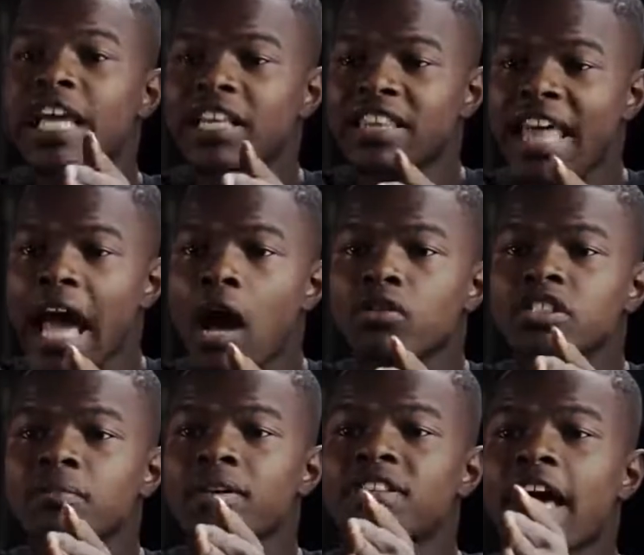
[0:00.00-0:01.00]
It was like
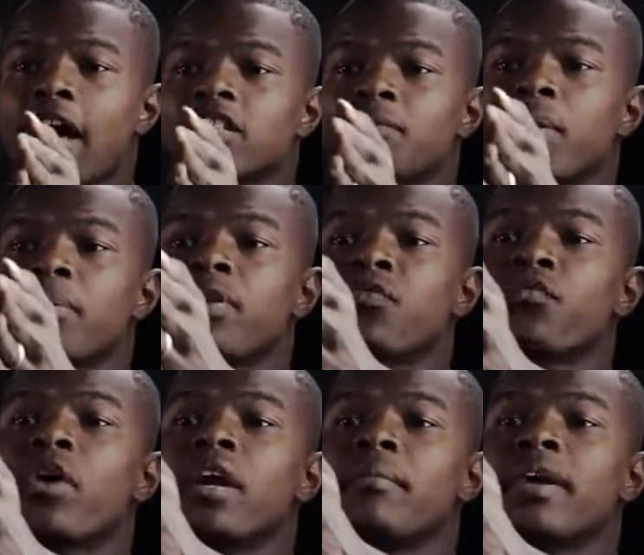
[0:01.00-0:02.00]
thousand, one thousand people
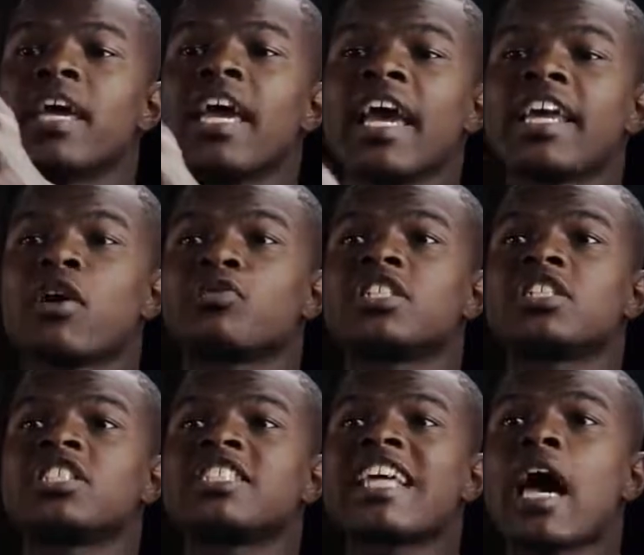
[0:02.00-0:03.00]
in front of me, and there
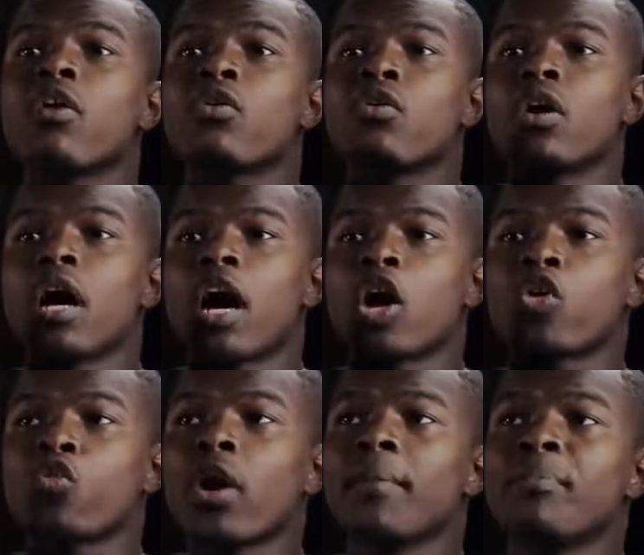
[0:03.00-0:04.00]
was a shadow,
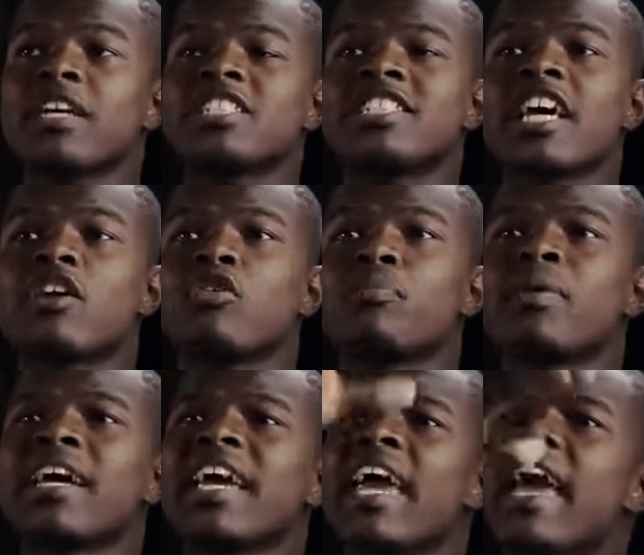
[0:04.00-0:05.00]
a great big
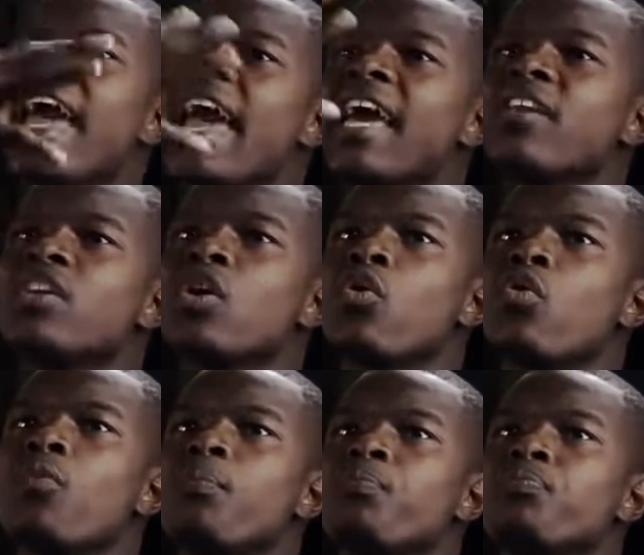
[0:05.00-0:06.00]
shadow, but it had
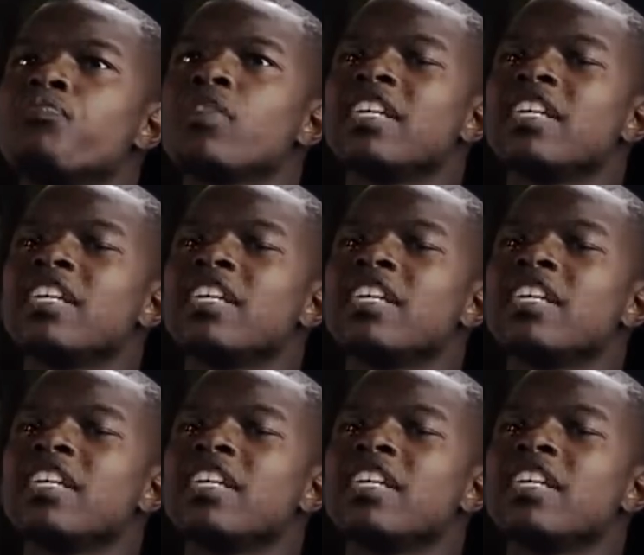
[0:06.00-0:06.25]
no